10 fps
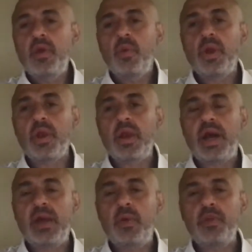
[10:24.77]
where
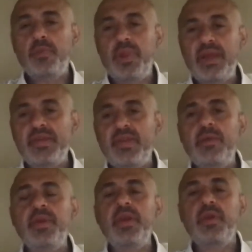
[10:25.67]
I was blessed to be